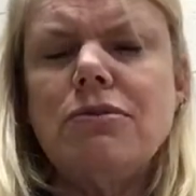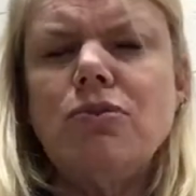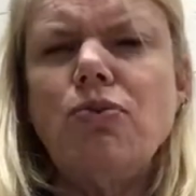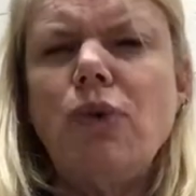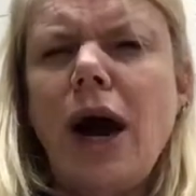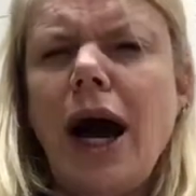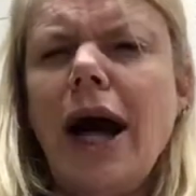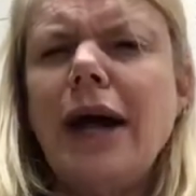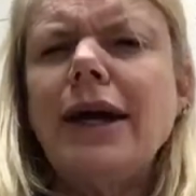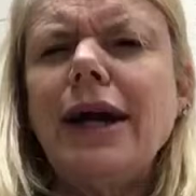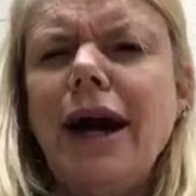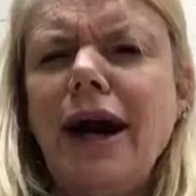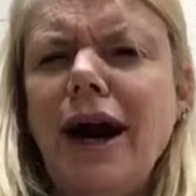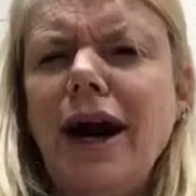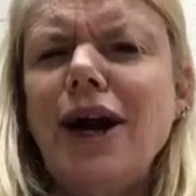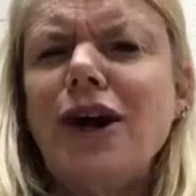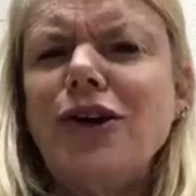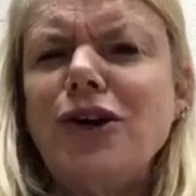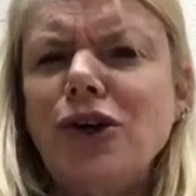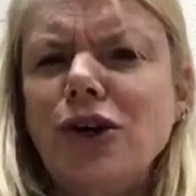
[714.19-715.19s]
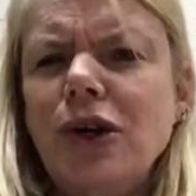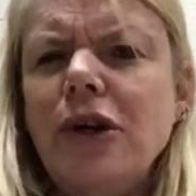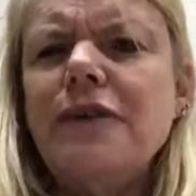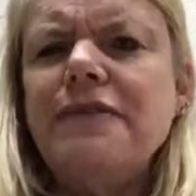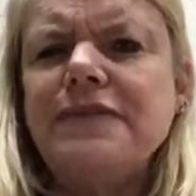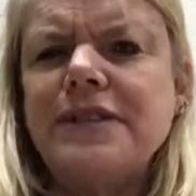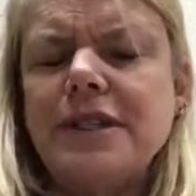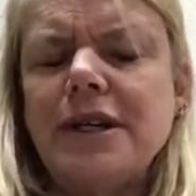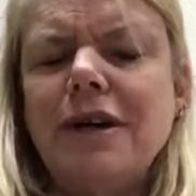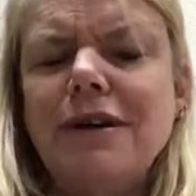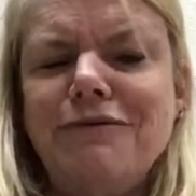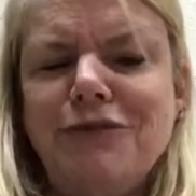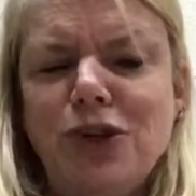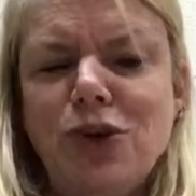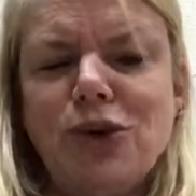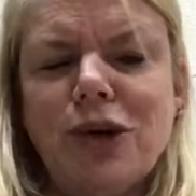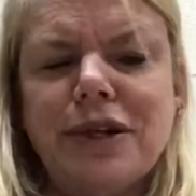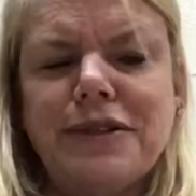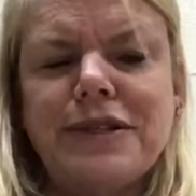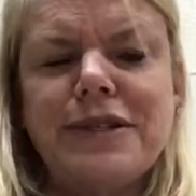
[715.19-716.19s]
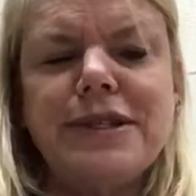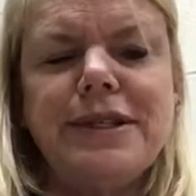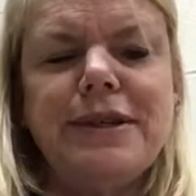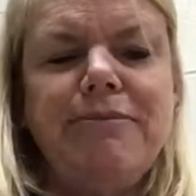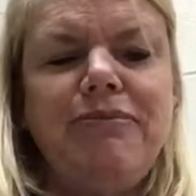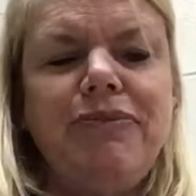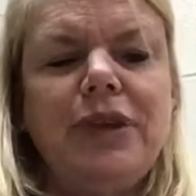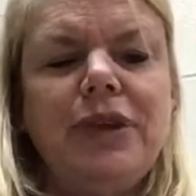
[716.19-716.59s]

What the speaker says: rock-hard hoofs of yours.